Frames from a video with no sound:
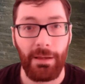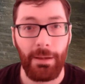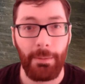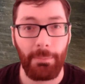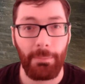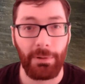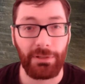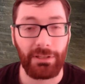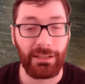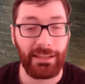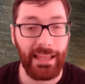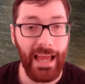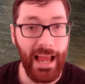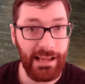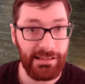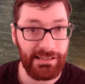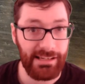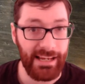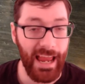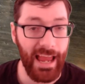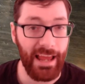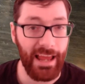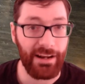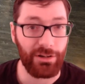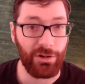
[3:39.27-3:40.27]
But the last
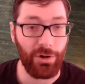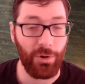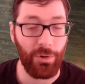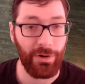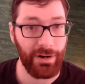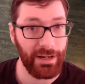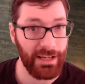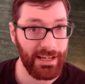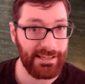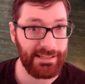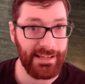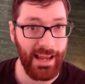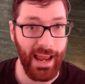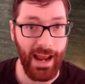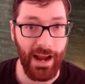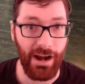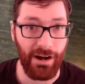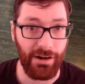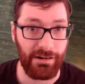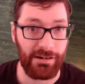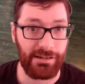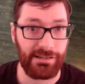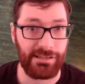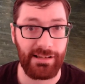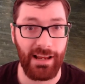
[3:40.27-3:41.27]
category is
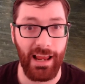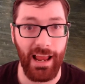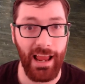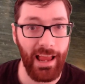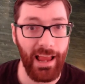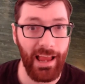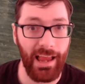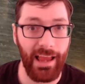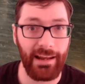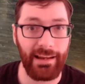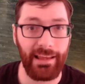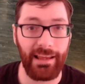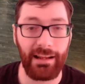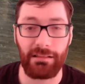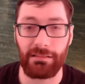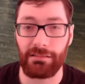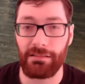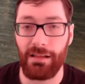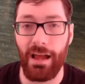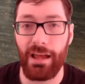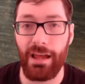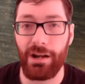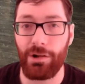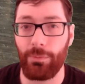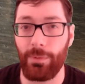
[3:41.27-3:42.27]
errors. And in a
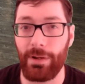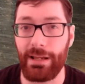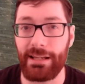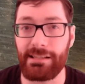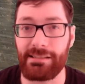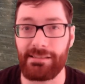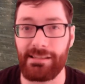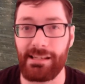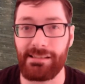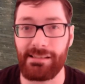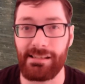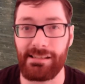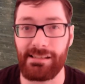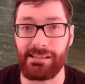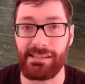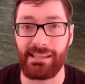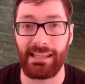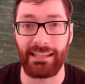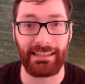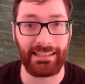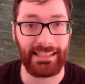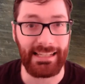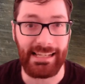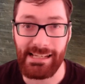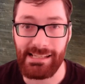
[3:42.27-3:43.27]
lot of ways, this is the
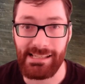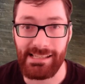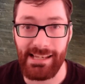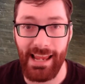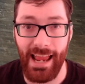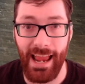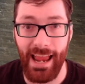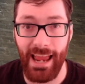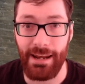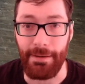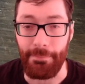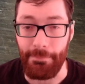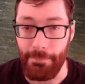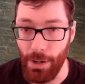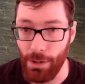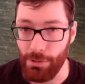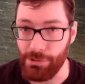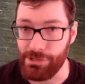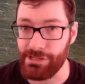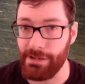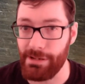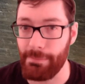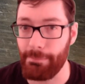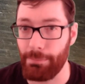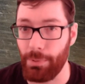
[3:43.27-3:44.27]
least and
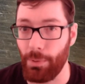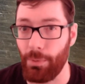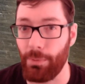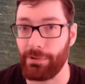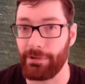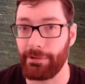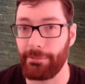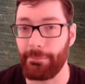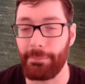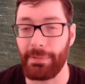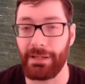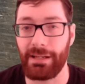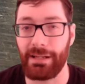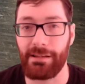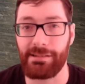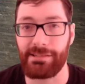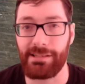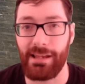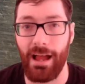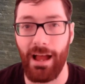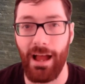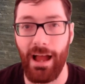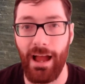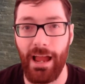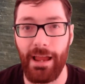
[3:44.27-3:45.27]
most important, because
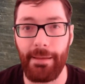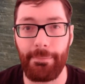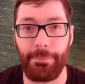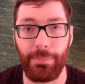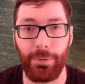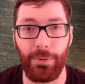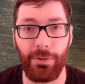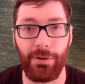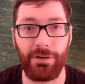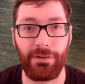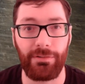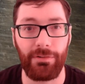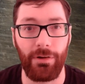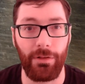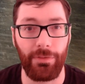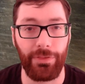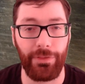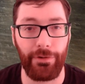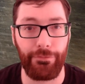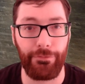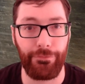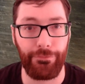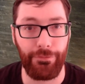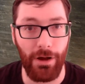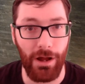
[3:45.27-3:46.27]
I put
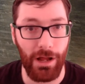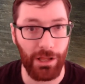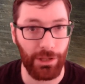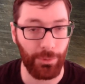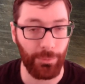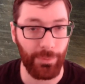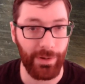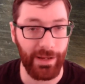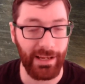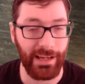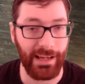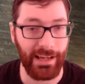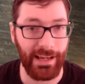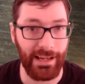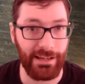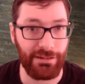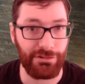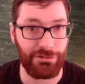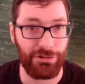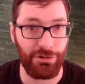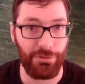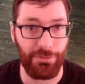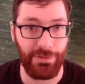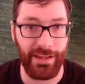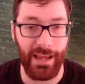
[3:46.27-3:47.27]
the following
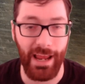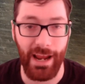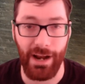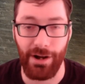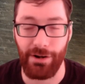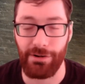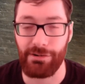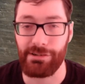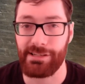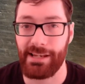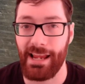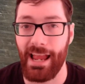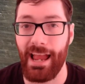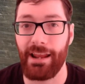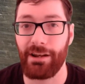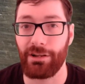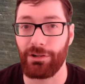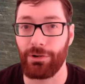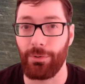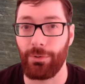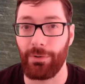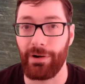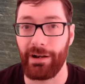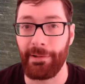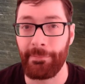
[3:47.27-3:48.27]
into the errors
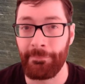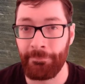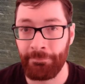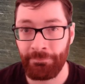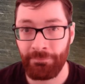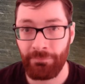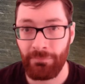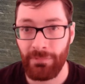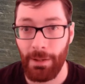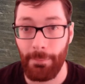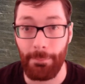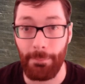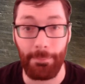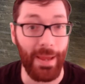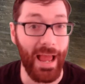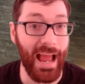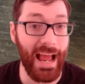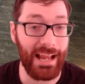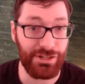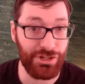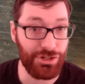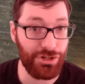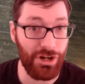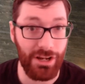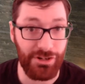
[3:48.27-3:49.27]
category:
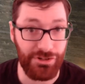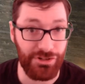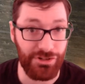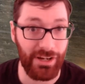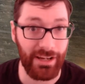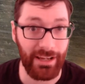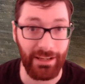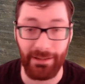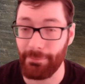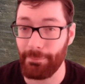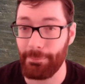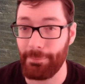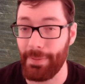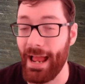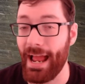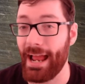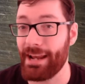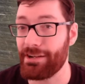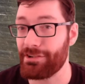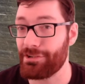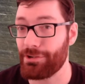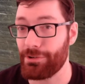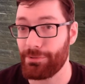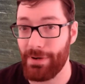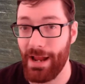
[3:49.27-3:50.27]
bad judging,
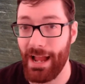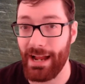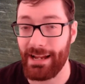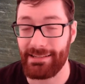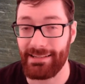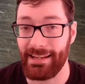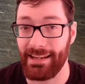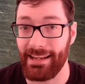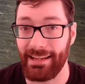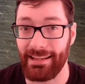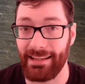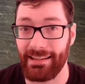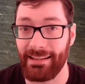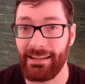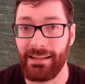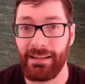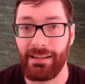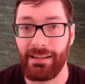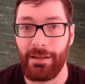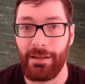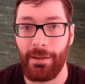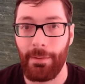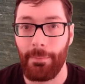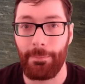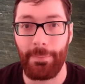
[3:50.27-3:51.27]
bad directing,
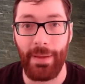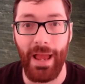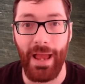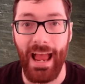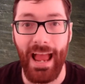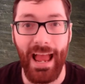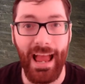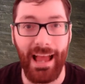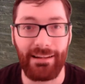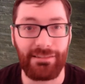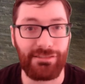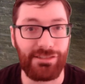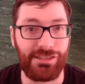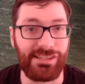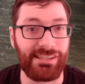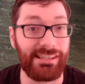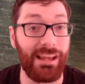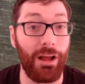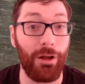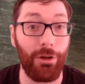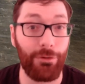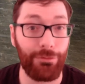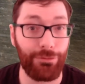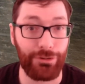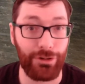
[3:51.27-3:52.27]
bad
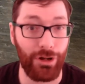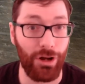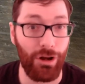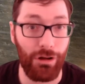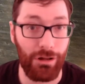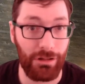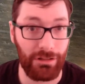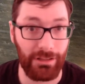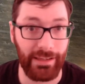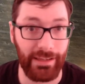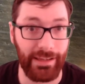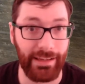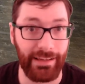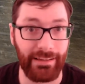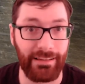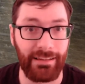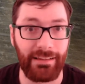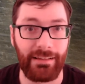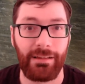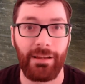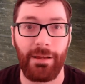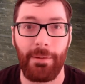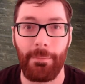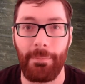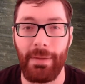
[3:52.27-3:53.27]
self-calling.
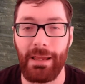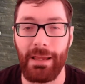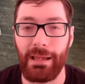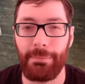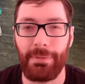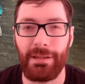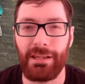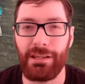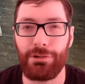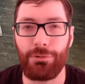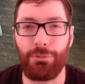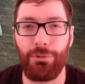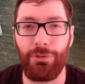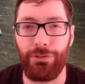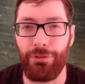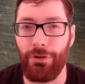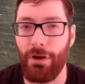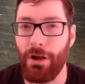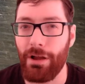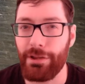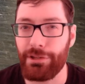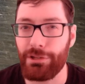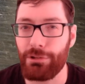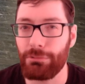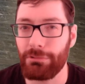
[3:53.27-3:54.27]
Maybe you
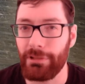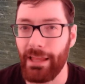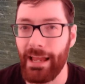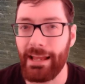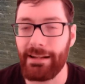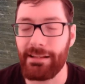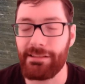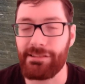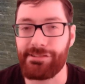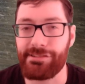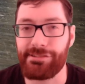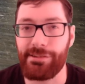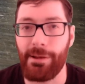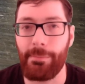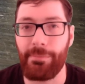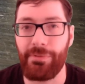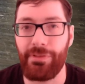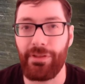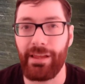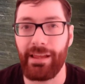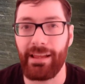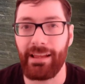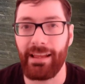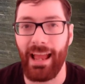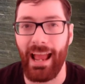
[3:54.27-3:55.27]
thought you landed
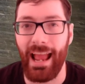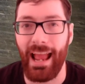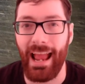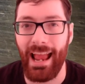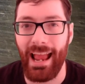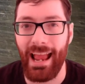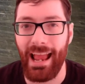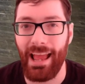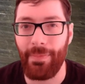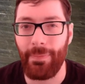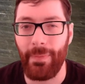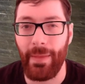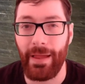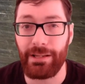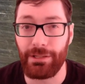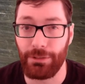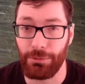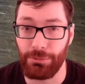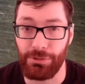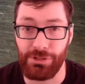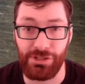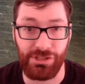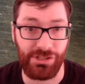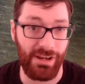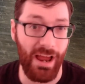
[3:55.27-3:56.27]
something and then
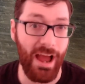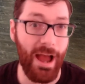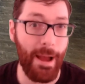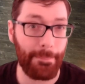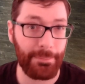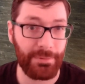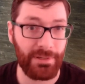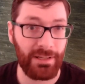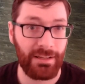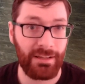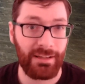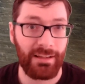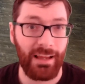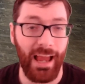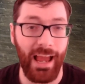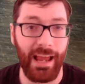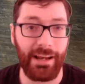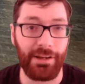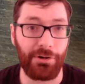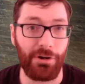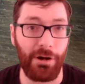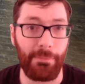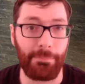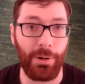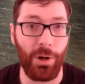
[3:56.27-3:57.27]
you stopped
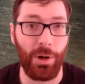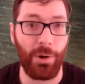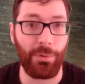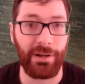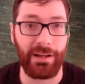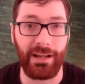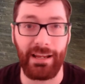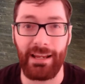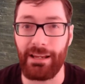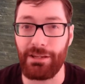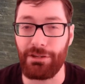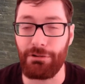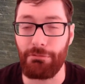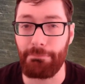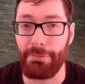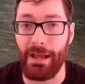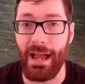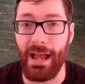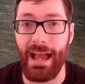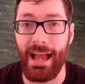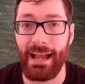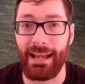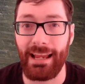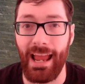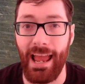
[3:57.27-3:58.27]
and your opponent hit you
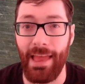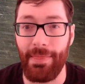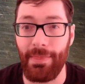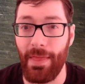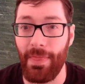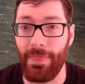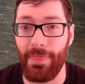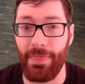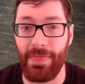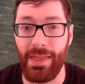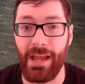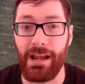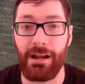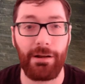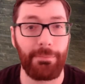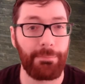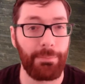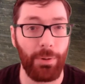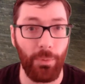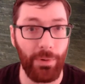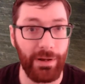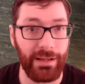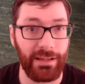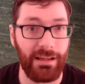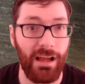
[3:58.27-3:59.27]
back and then their
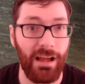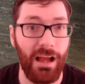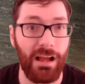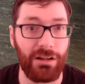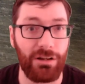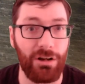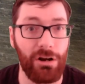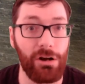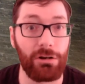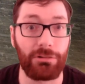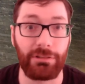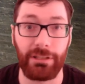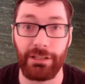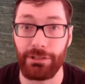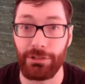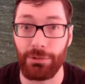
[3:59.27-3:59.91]
point got called and